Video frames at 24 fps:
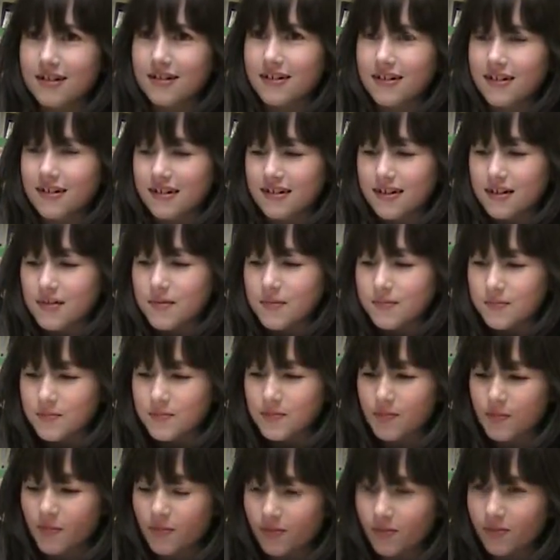
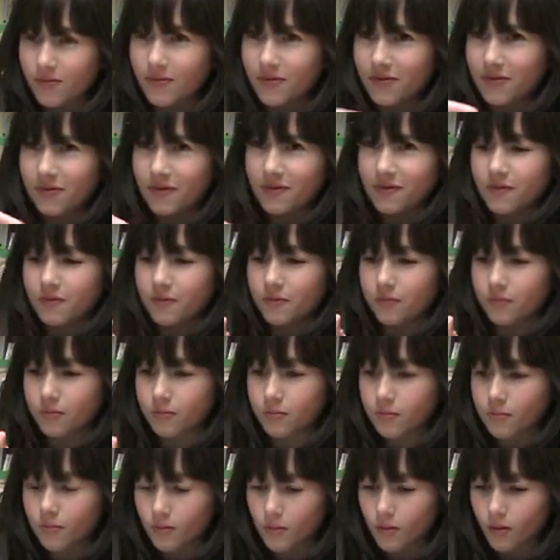
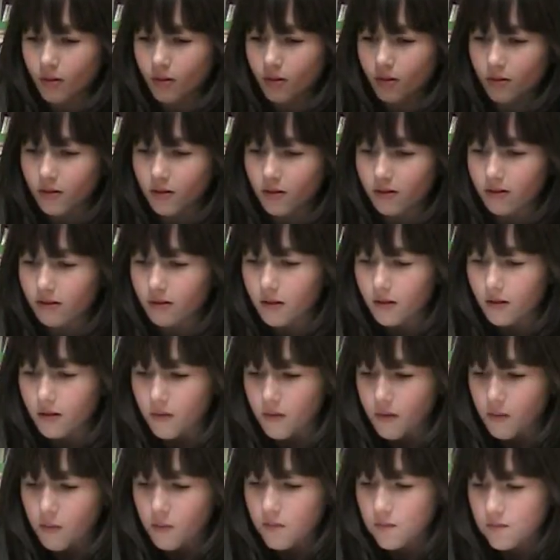
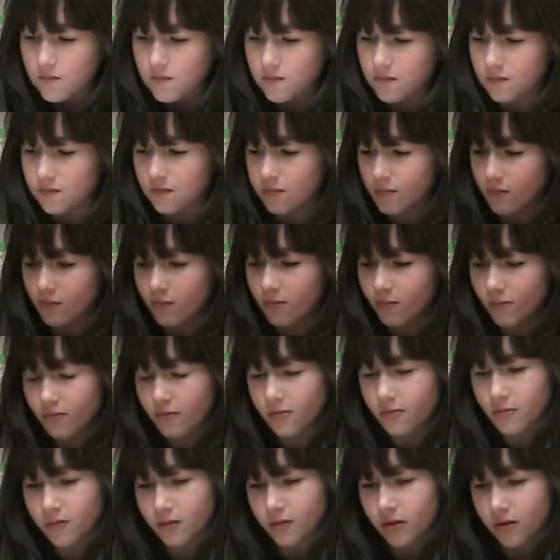
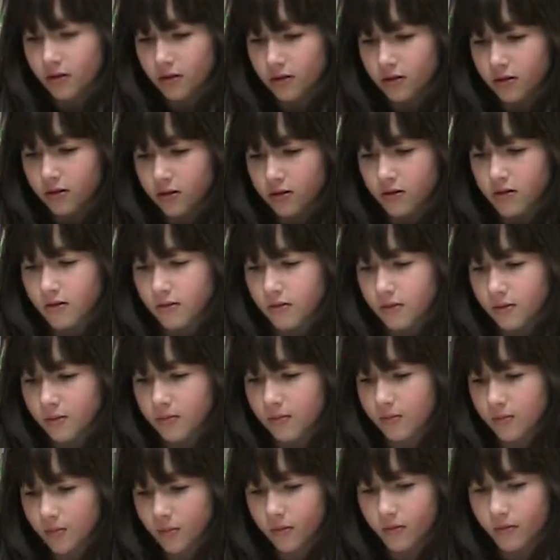
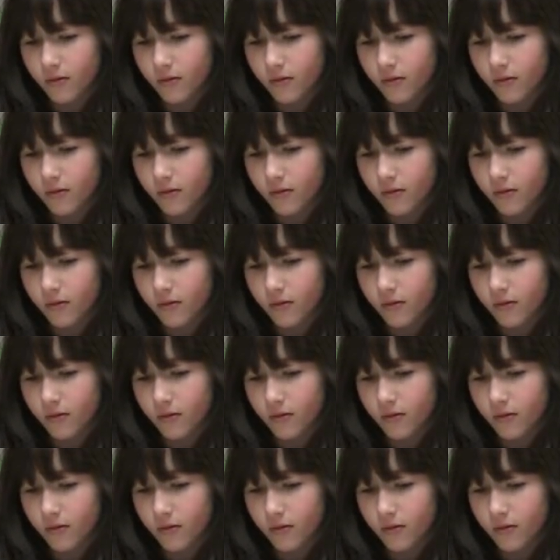[no speech]